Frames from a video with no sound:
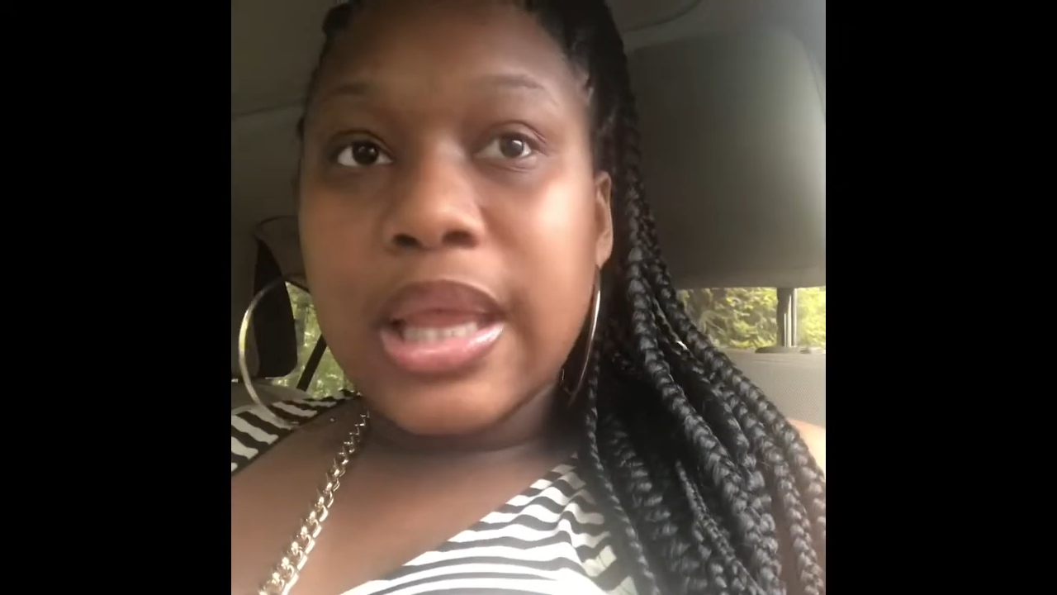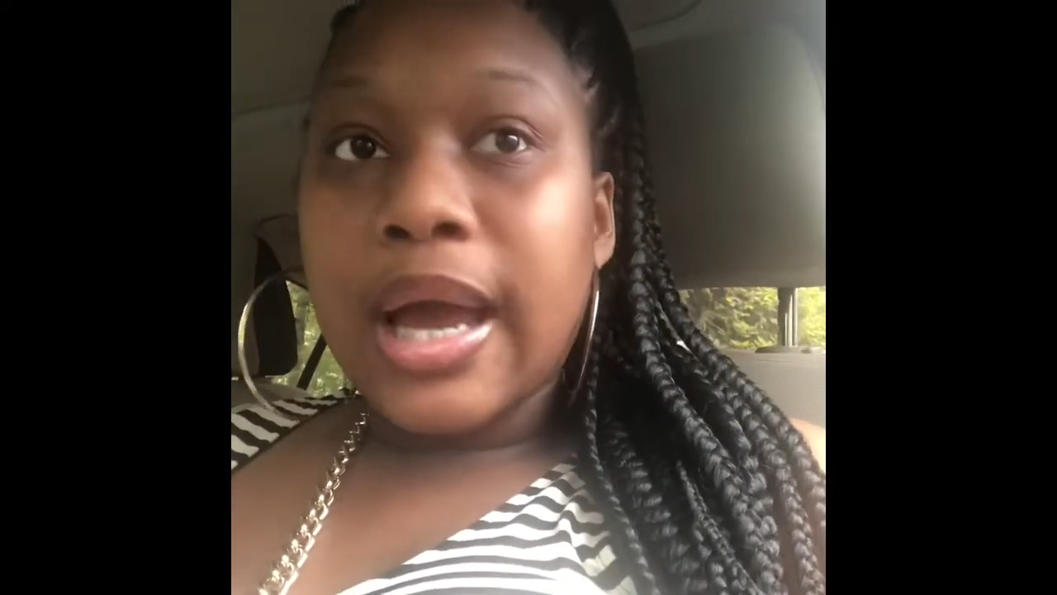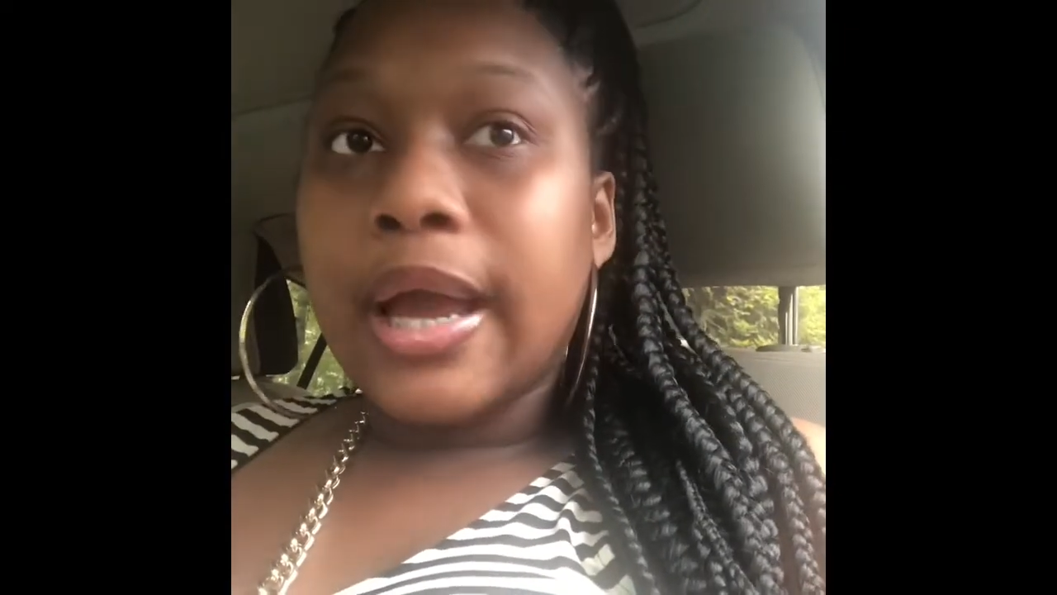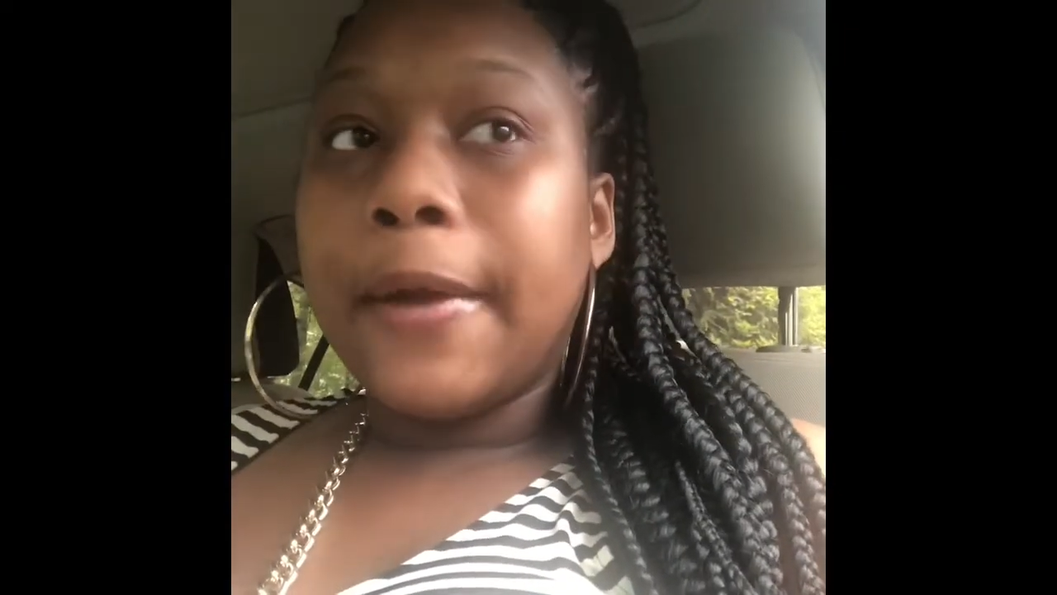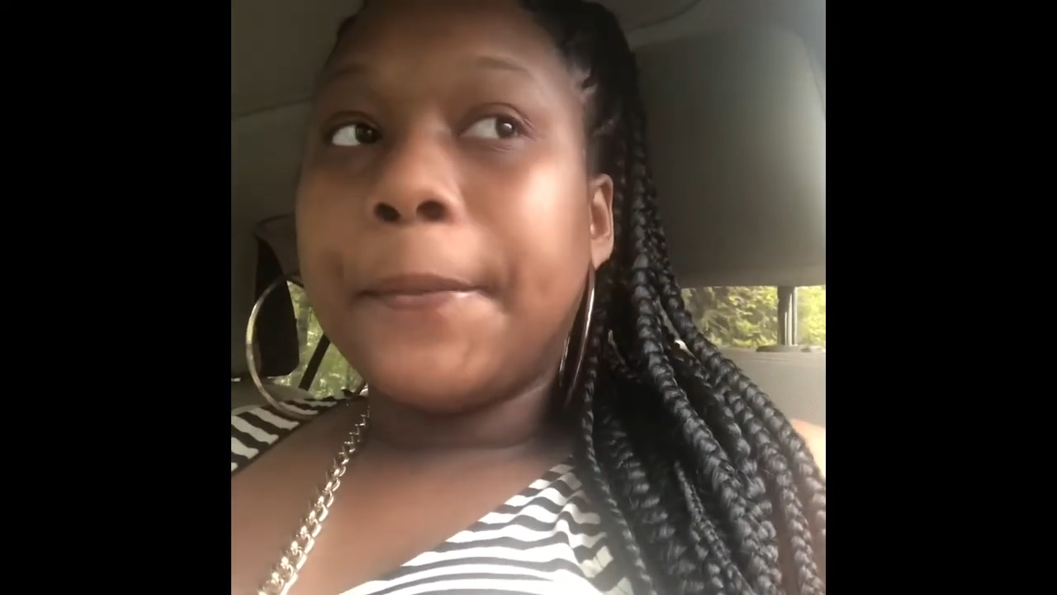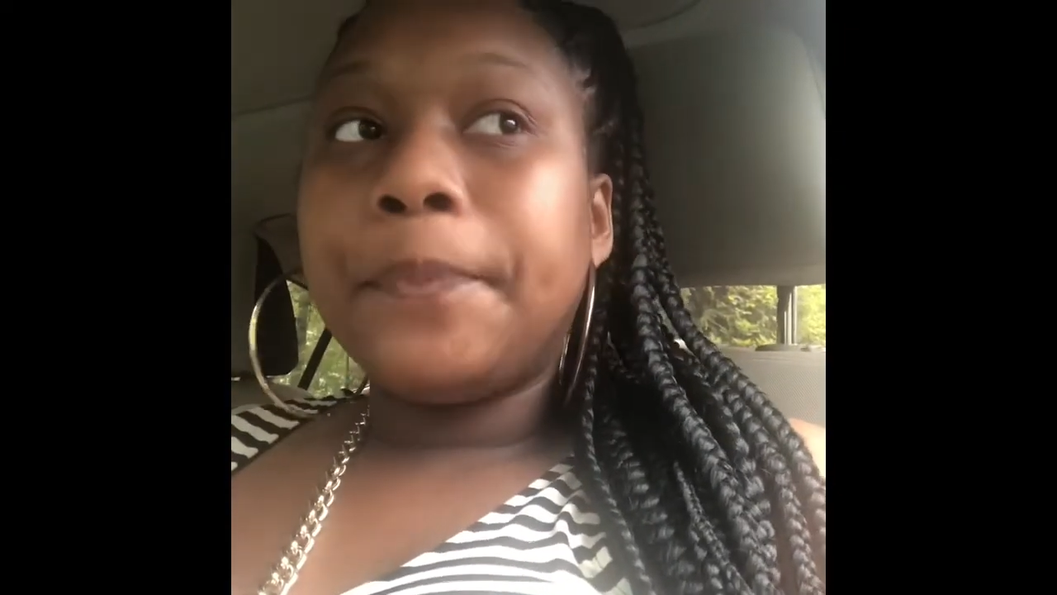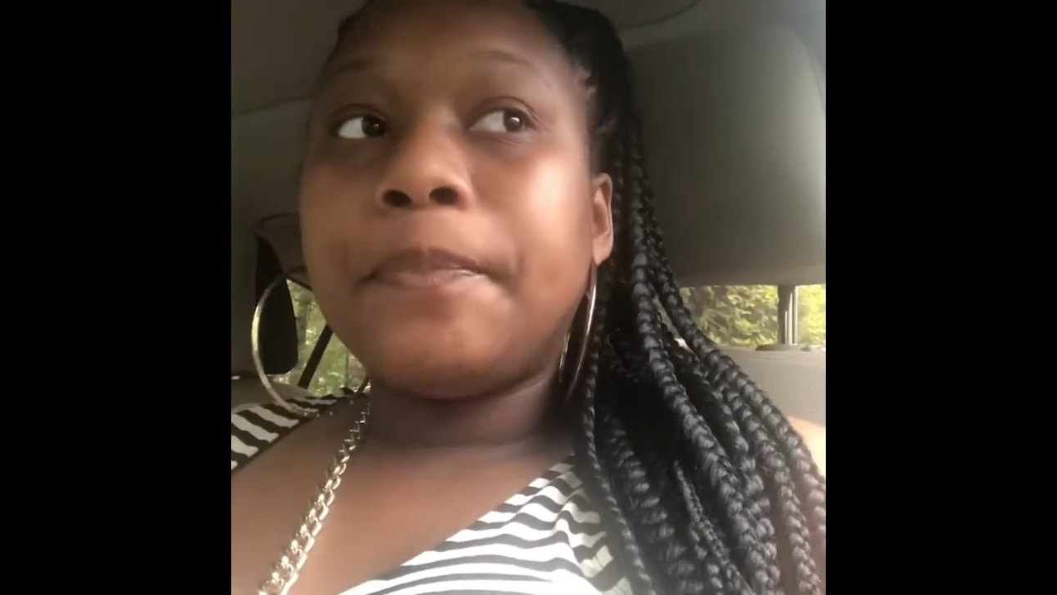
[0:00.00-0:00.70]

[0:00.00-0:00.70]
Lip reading: Like,